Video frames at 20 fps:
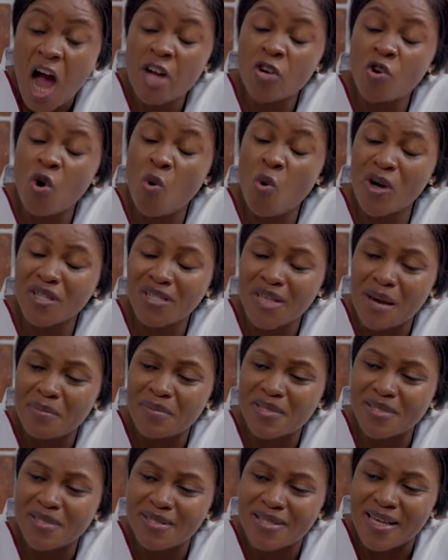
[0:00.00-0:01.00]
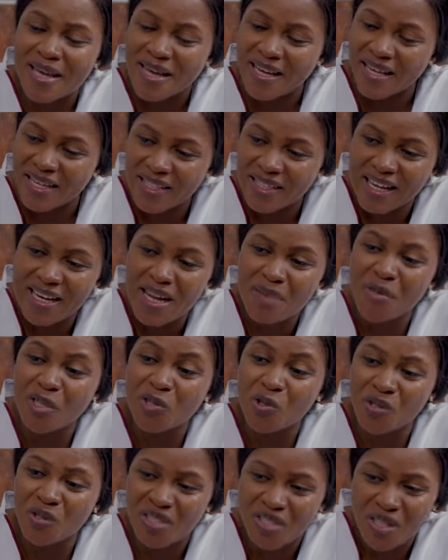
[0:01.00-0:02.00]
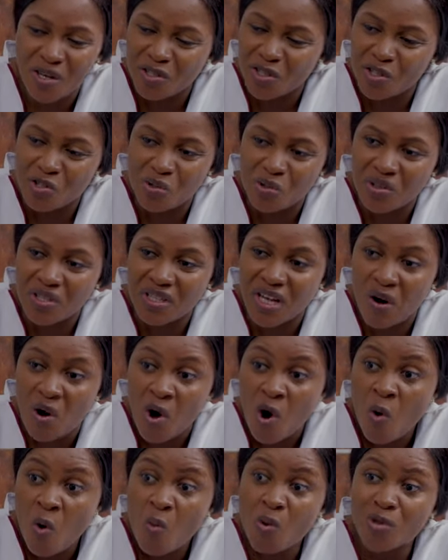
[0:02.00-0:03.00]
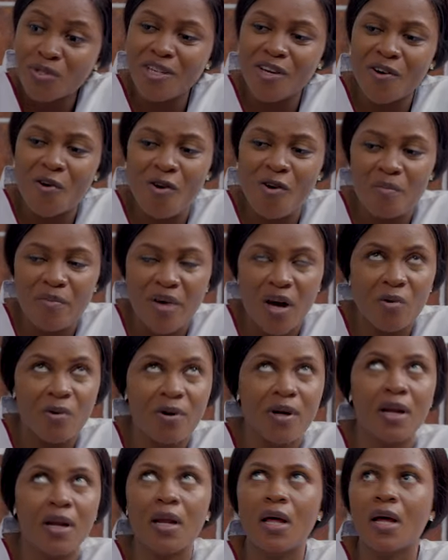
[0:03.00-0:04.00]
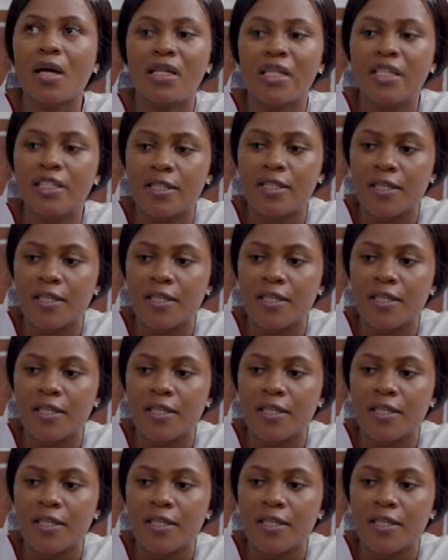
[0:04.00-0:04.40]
I know what I'm saying, and let me just tell you the truth now. Once they call me, I'll gladly